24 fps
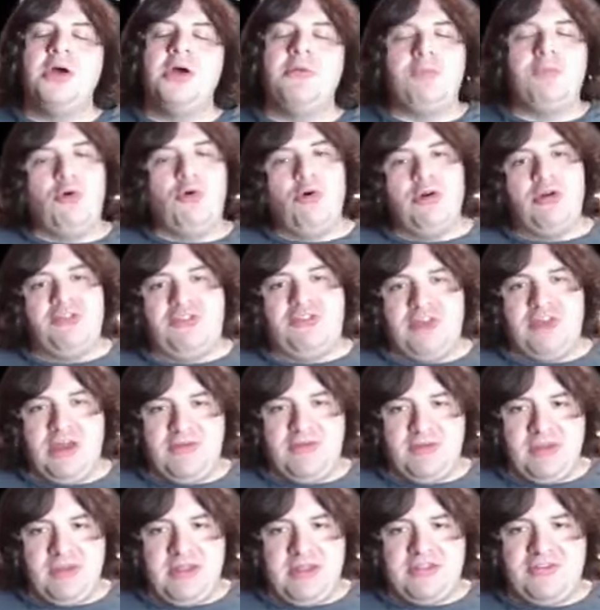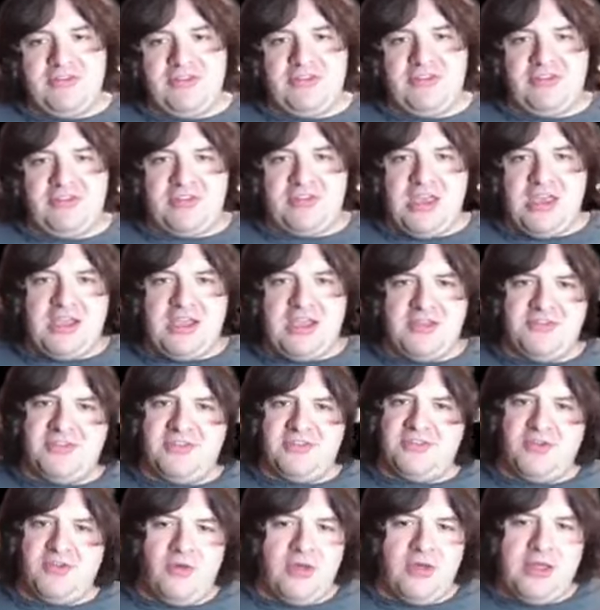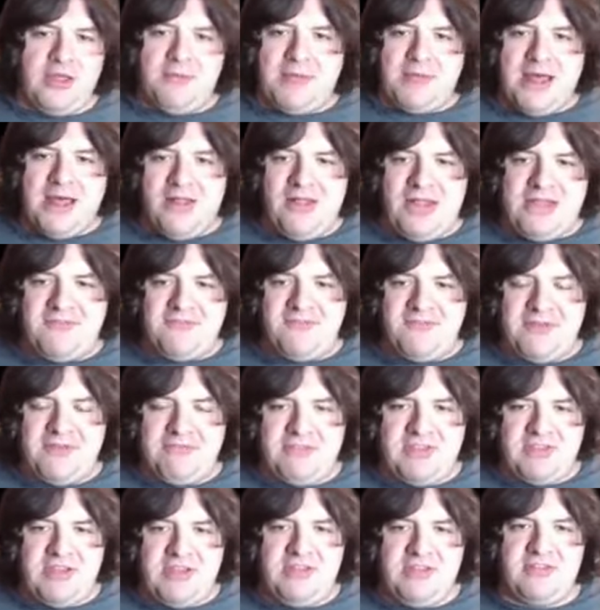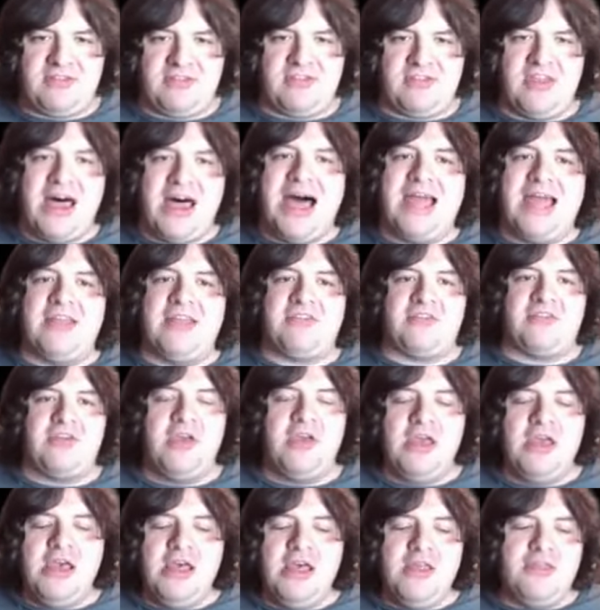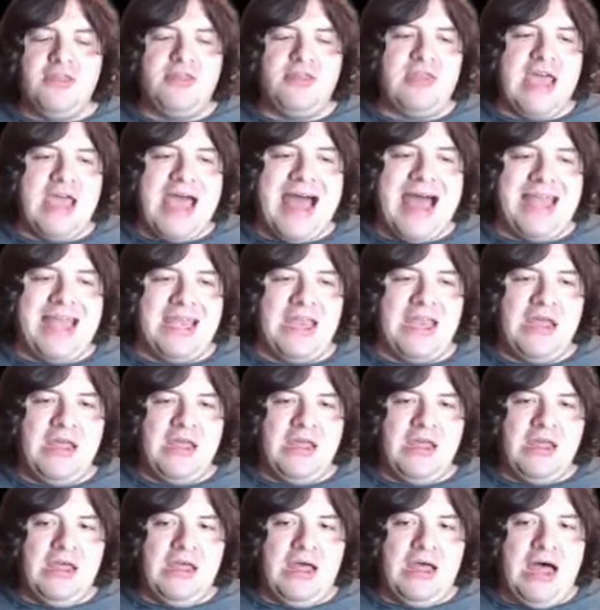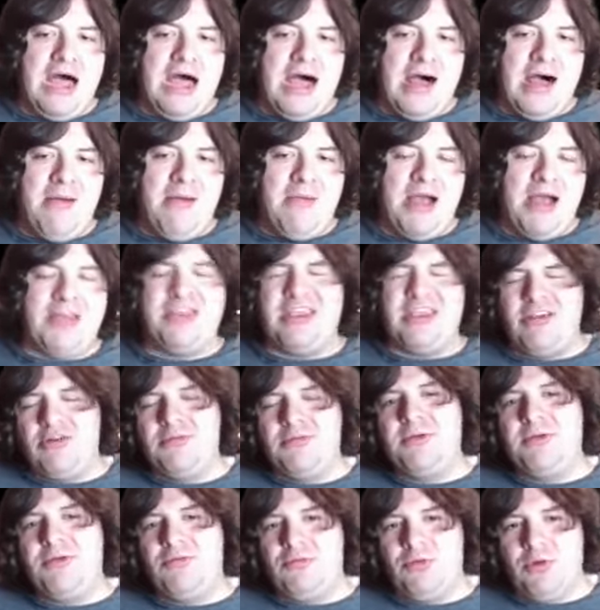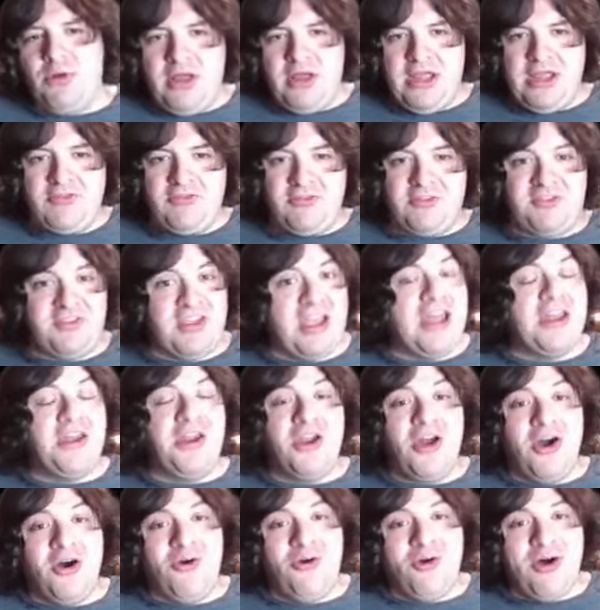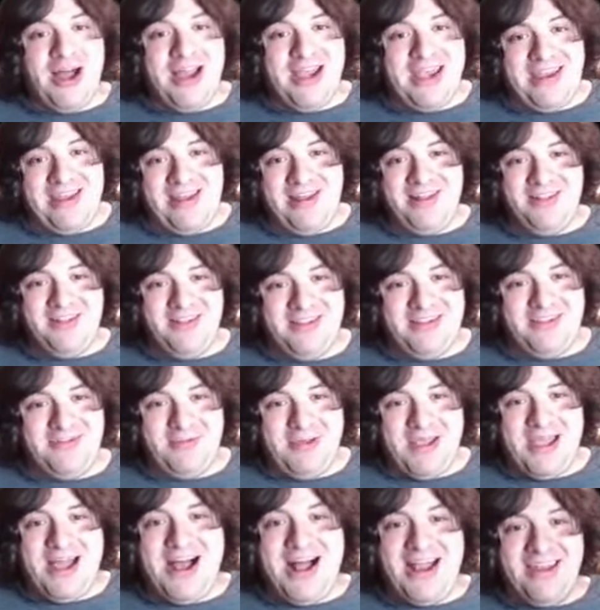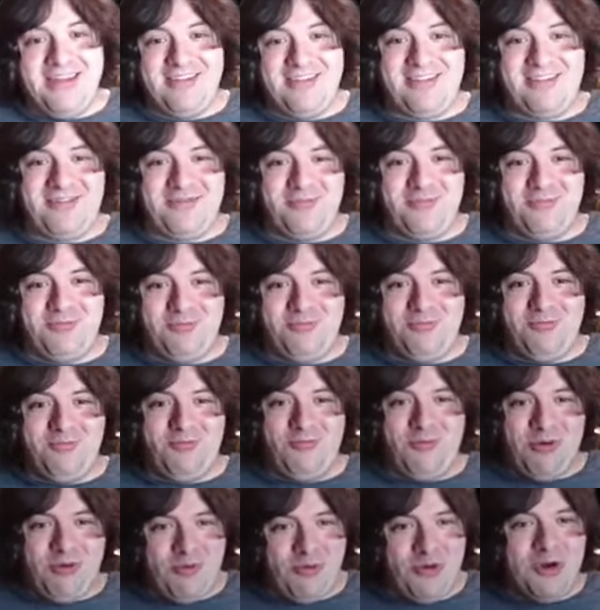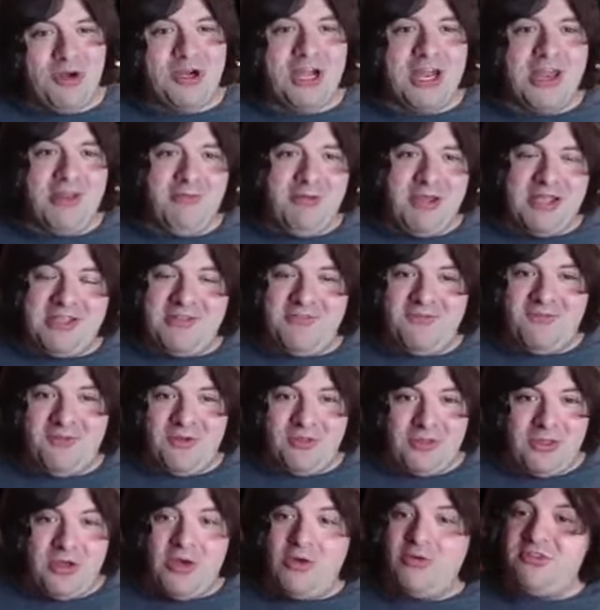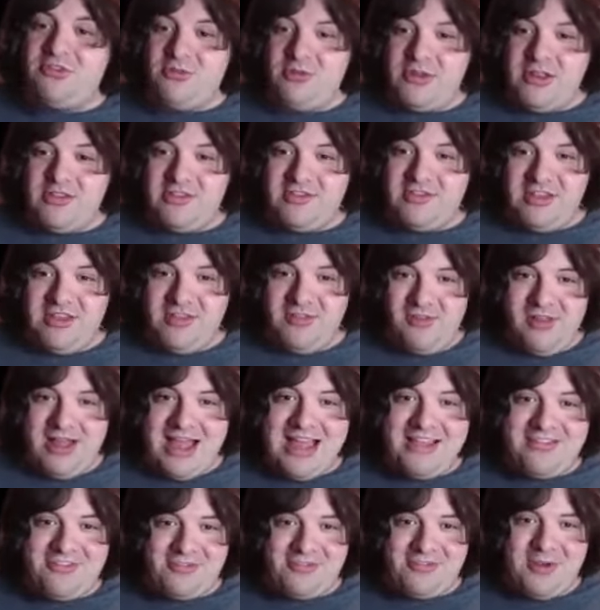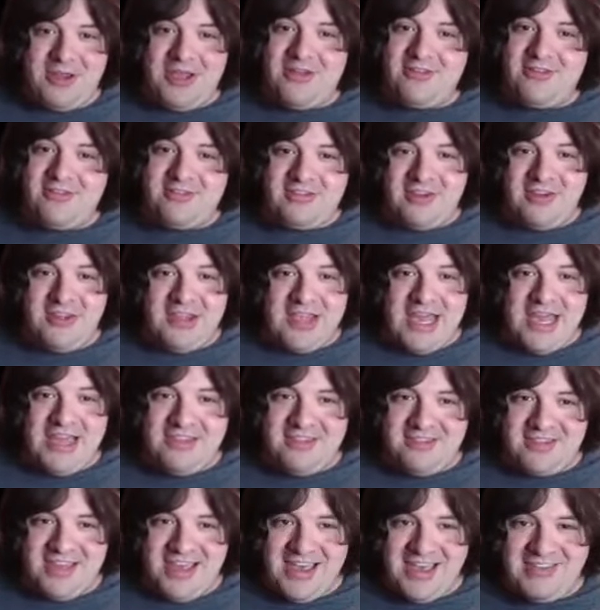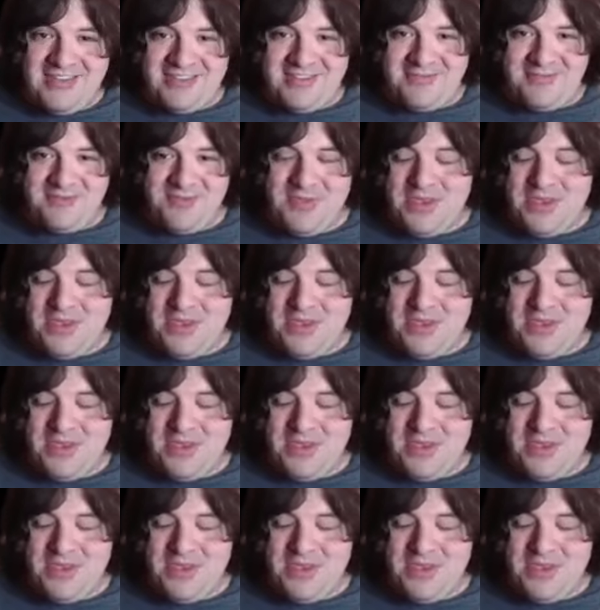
portion of it, let's just say, because it's only about like 15 slides that um, I think it would be really interesting. And you know what? Let's be honest. Well, we're going to be, for those who didn't see it last week, I'll tell you guys this.